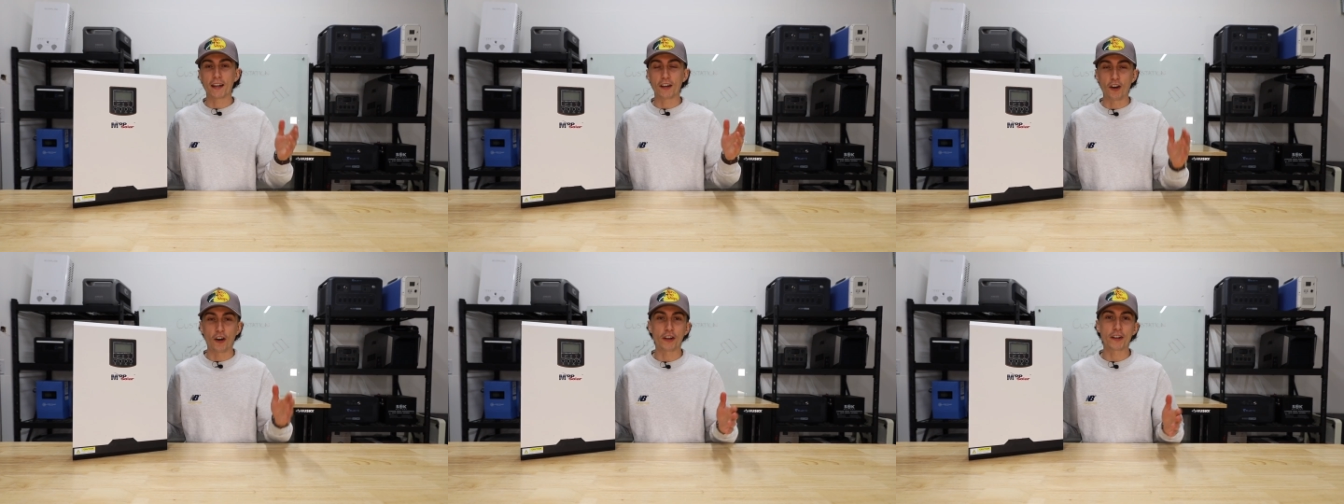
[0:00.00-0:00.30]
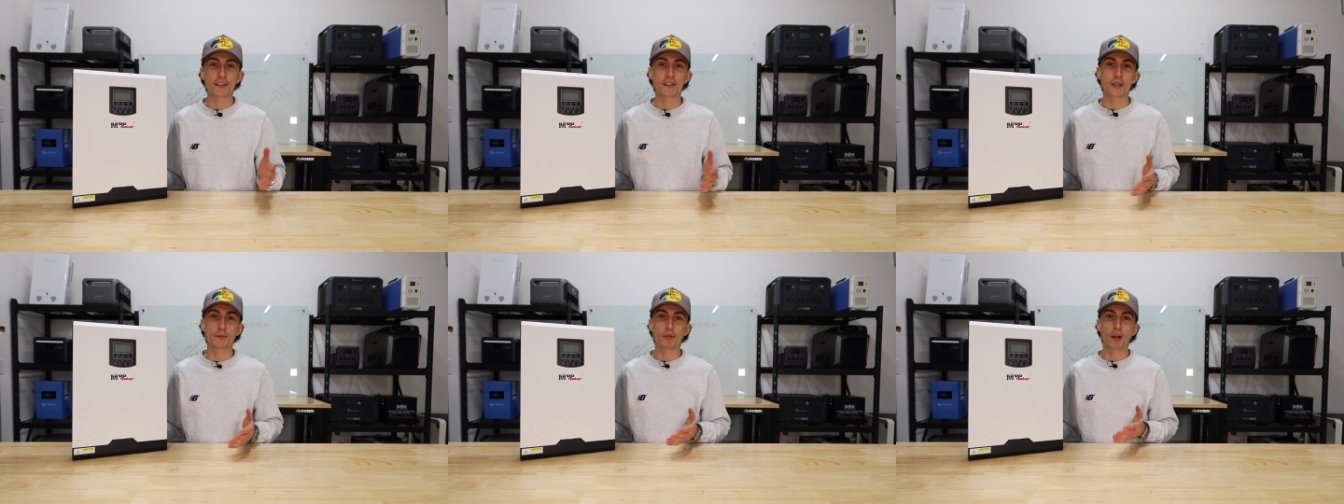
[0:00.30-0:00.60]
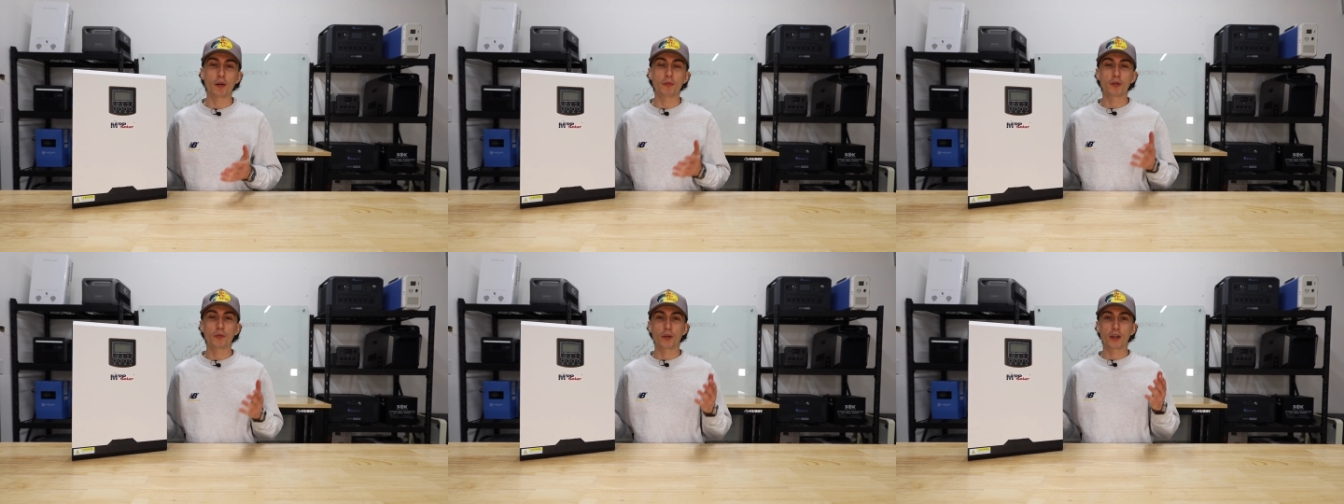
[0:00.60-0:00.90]
And honestly,
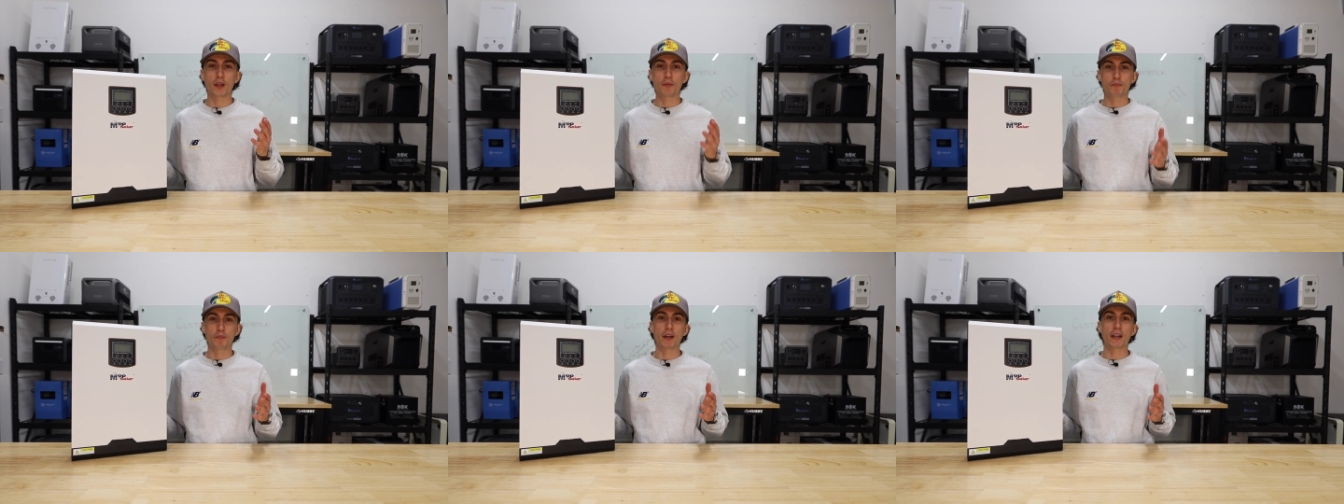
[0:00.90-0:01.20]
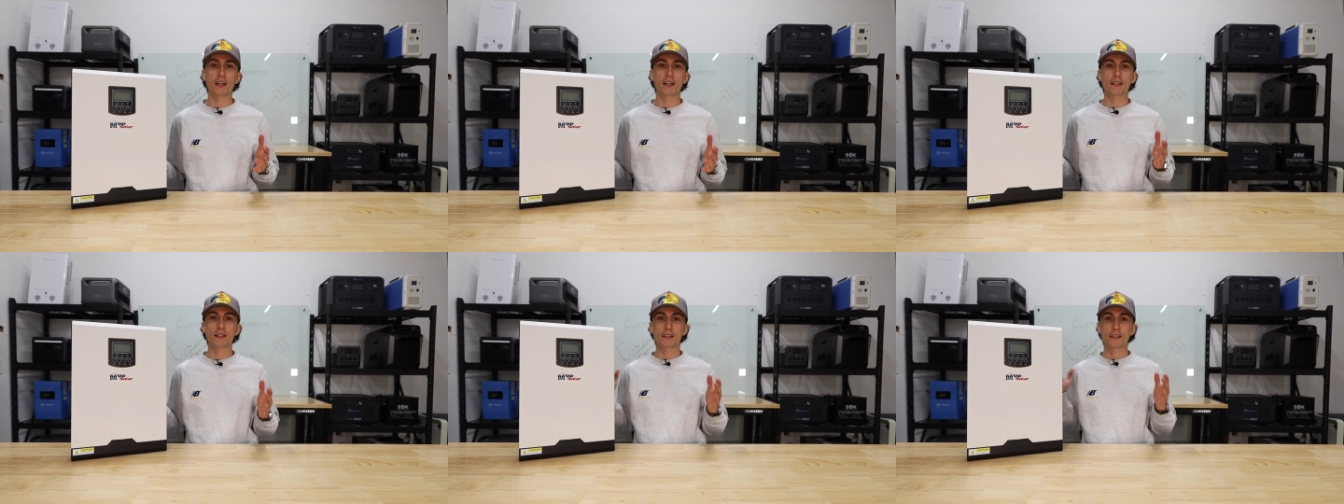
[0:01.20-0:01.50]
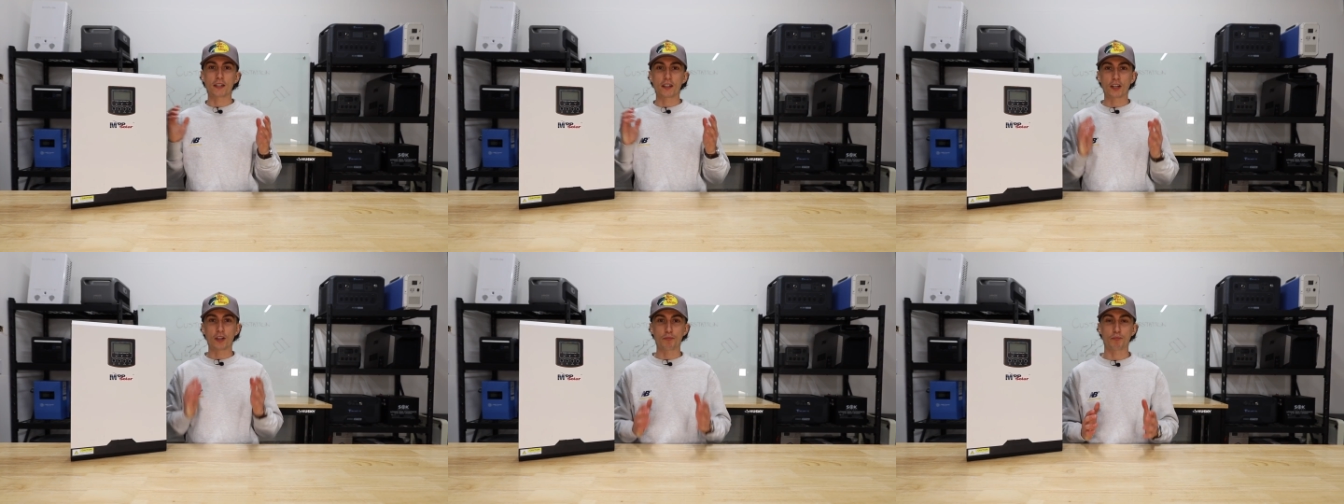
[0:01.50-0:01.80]
probably one of the biggest
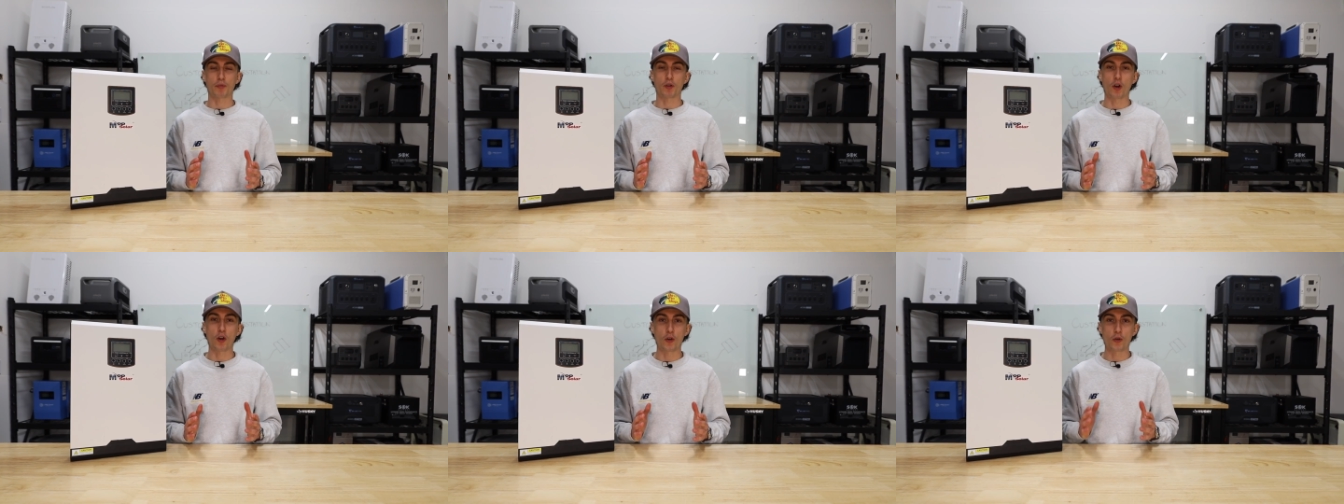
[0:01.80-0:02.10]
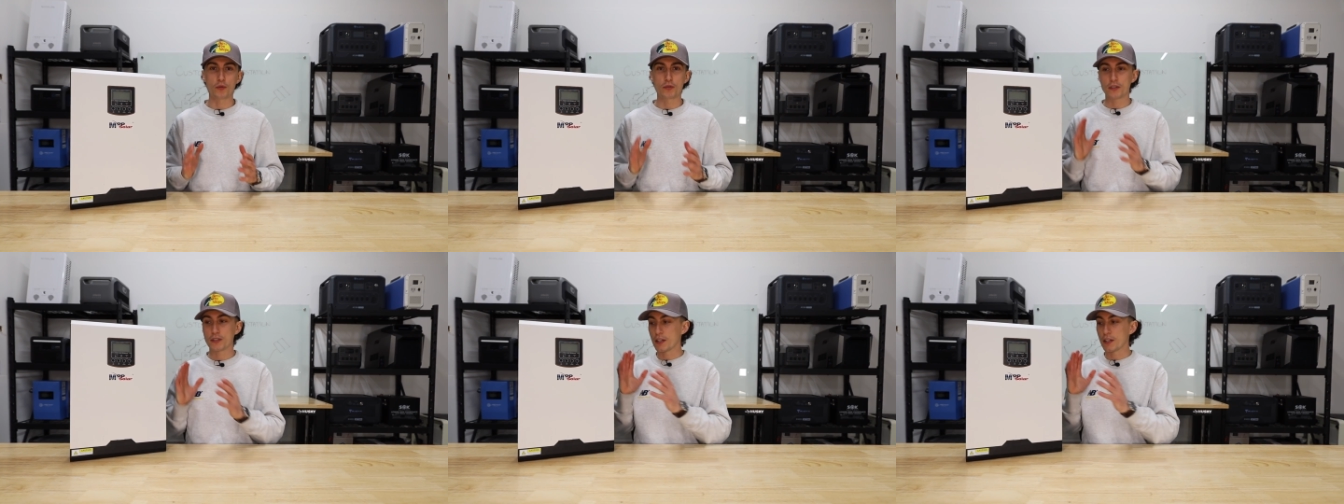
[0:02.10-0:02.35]
pros